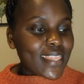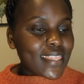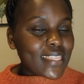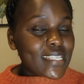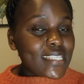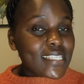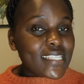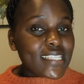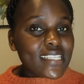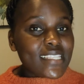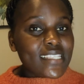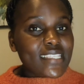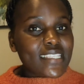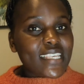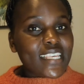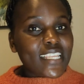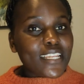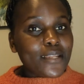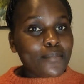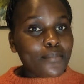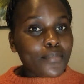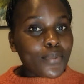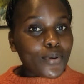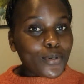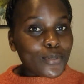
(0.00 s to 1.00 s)
and this is
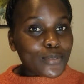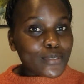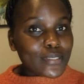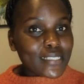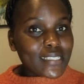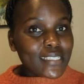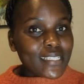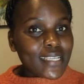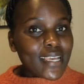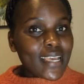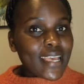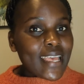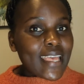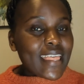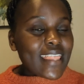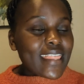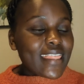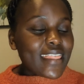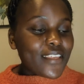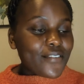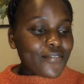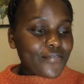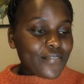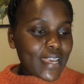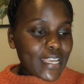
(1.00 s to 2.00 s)
in bold,
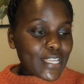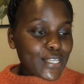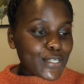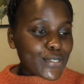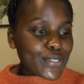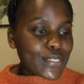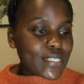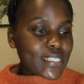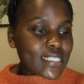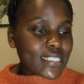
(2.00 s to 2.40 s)
the final